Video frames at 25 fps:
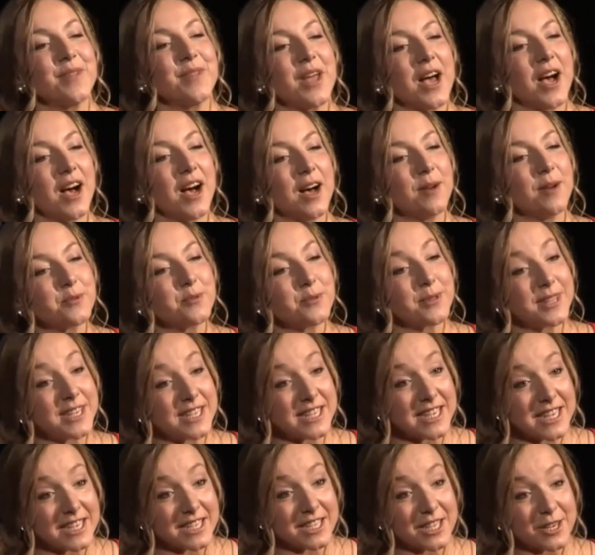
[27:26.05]
armed with a
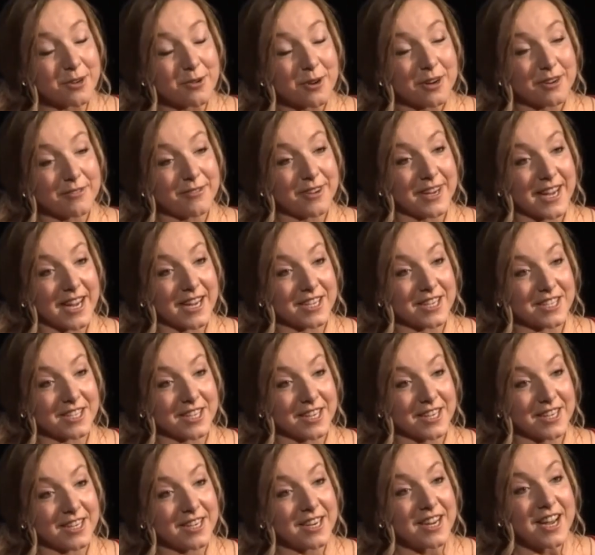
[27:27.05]
teaching
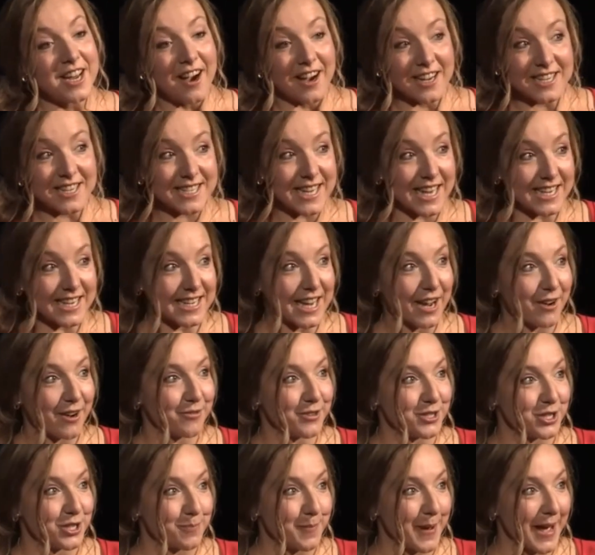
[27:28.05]
qualification, I set out for
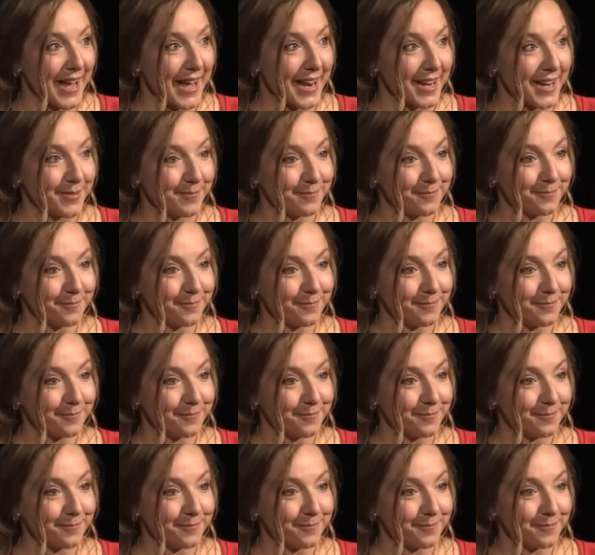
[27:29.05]
Japan.